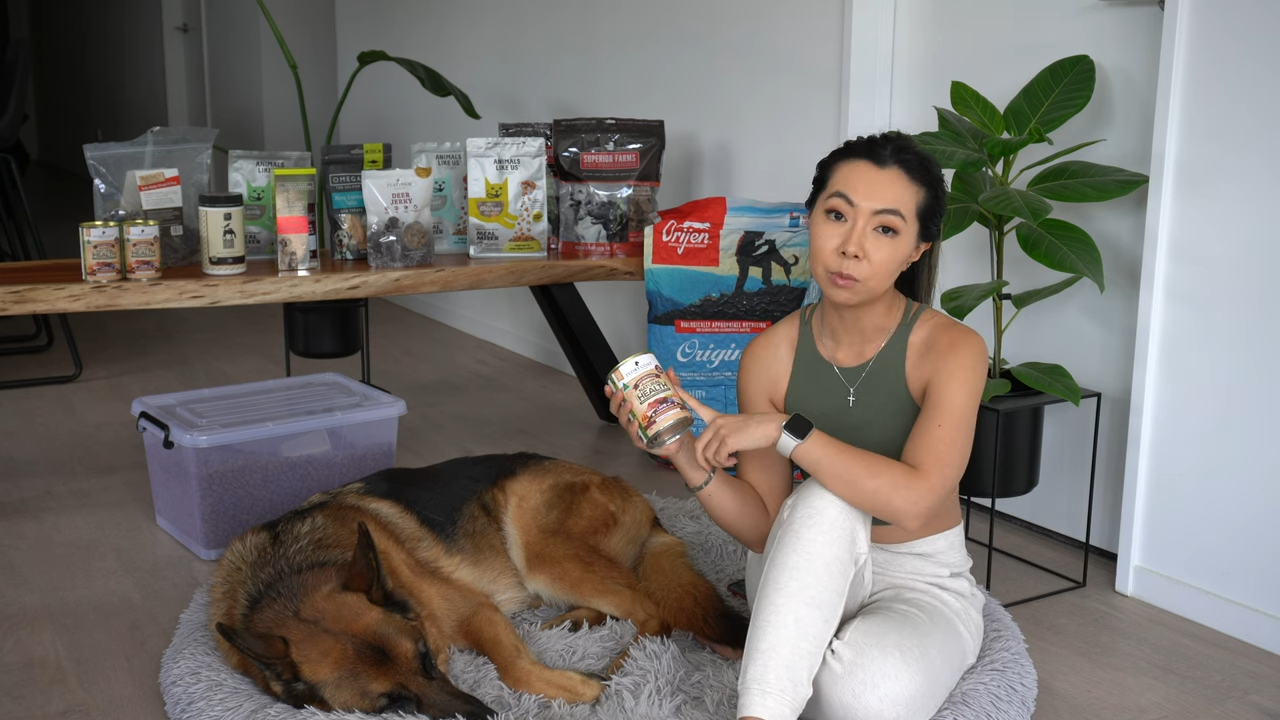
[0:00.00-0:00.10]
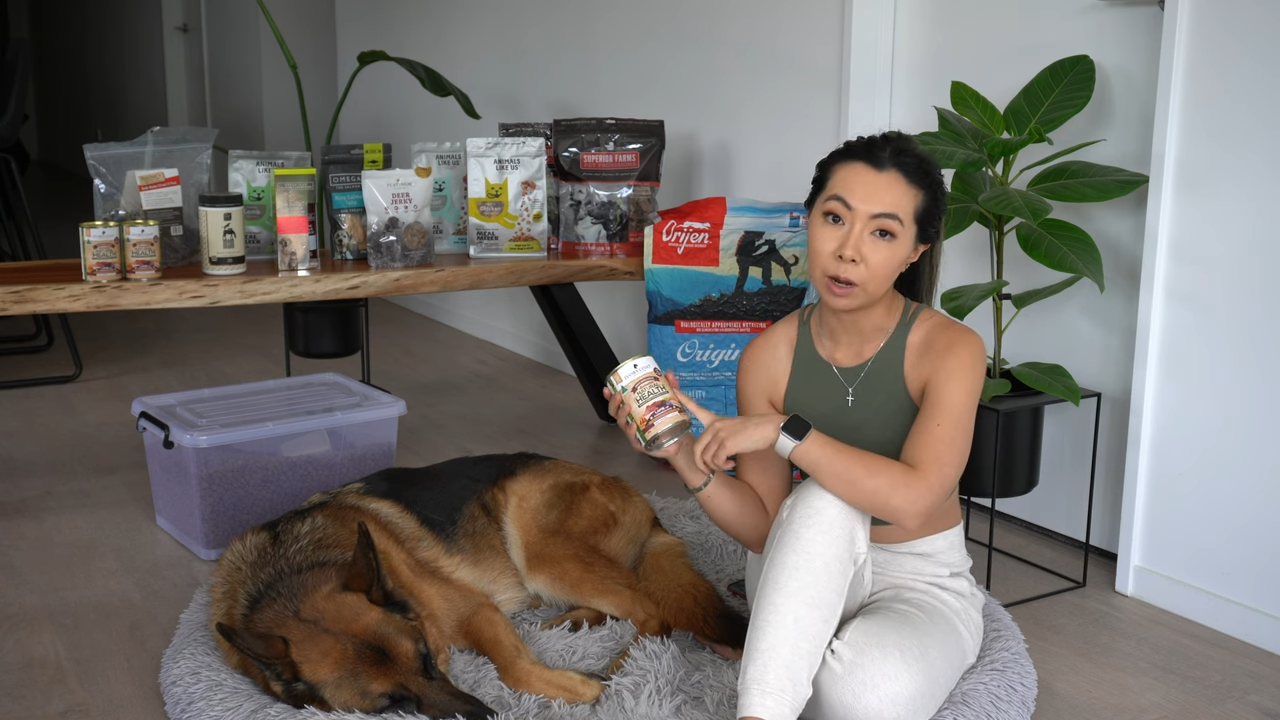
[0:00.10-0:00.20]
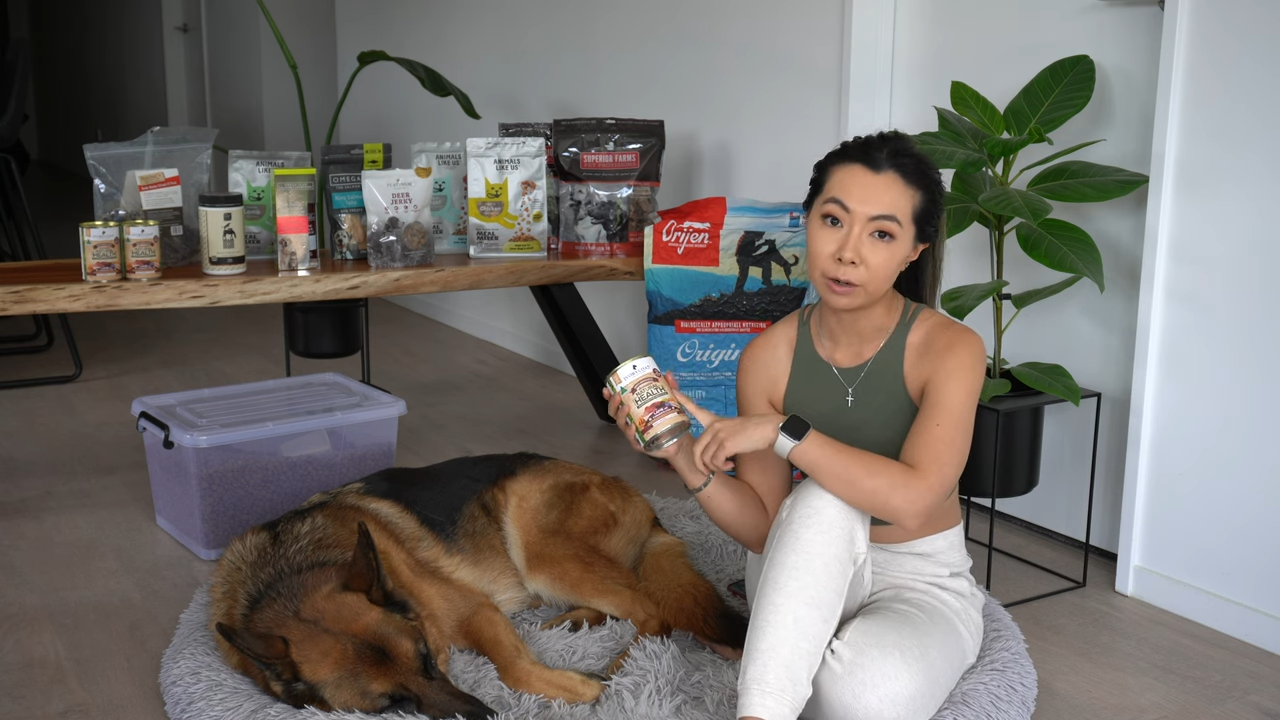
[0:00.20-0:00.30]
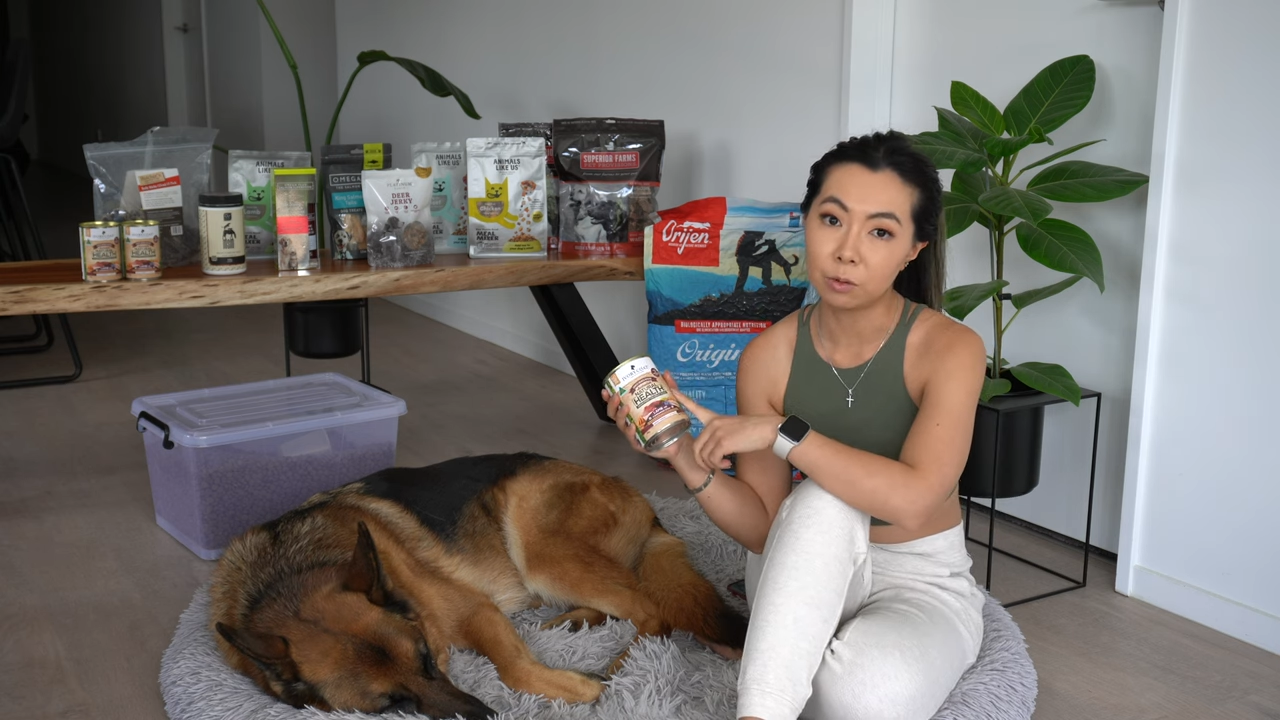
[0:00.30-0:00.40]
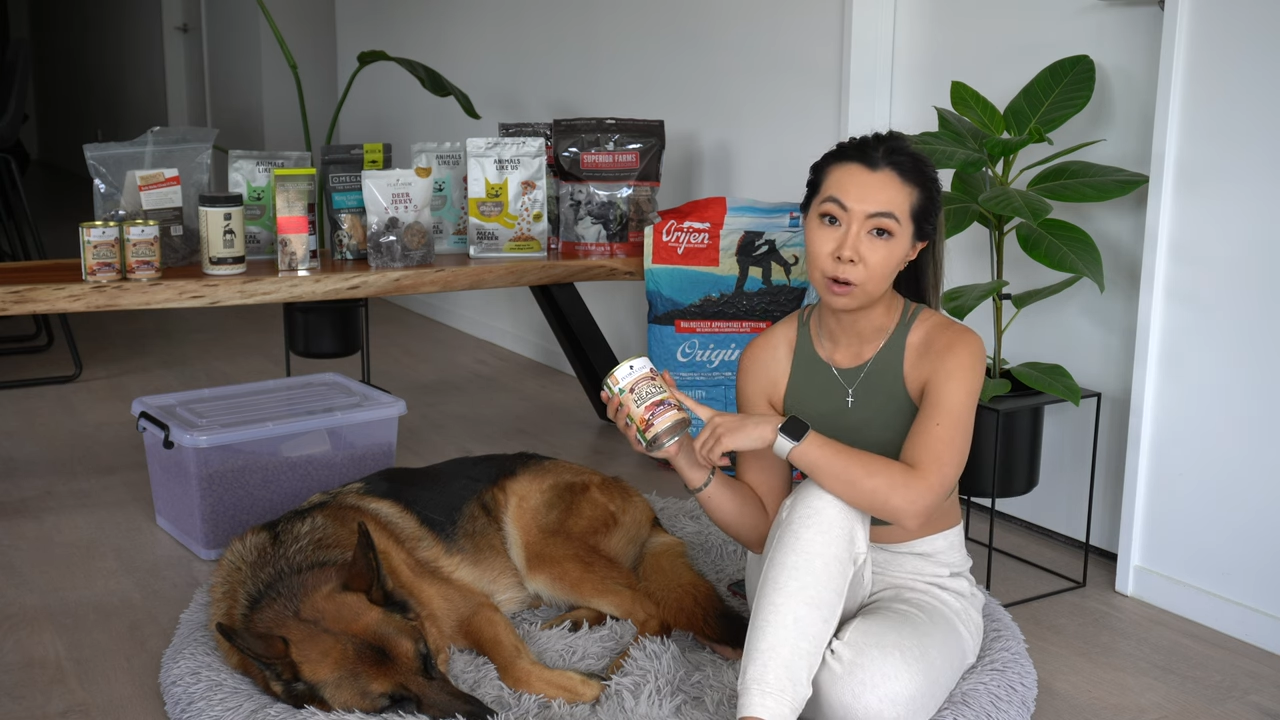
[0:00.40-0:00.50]

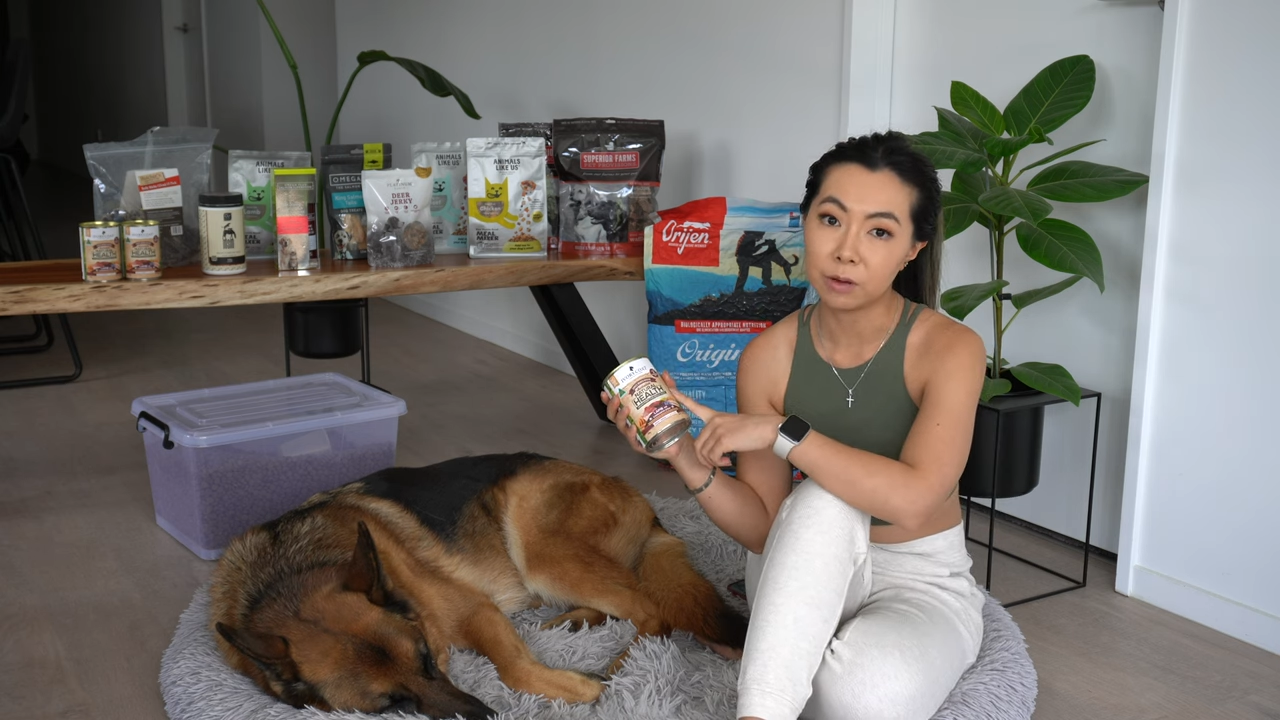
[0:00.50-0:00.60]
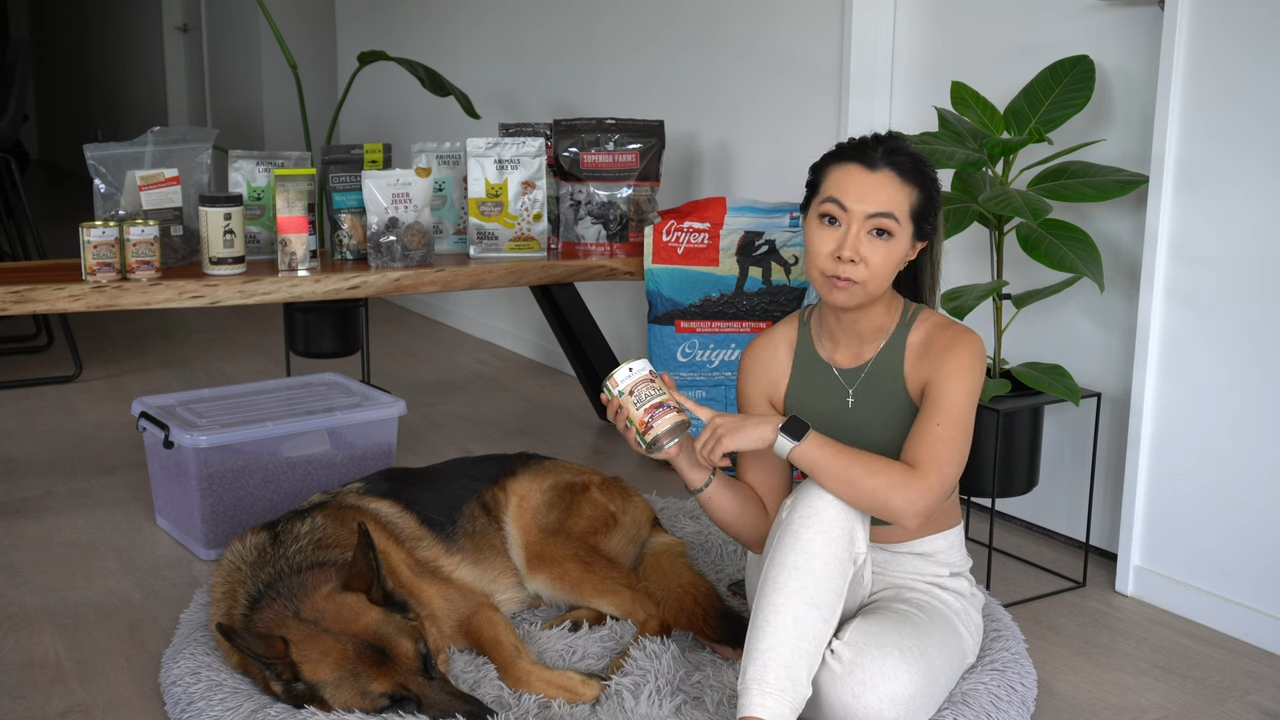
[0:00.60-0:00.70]
microwave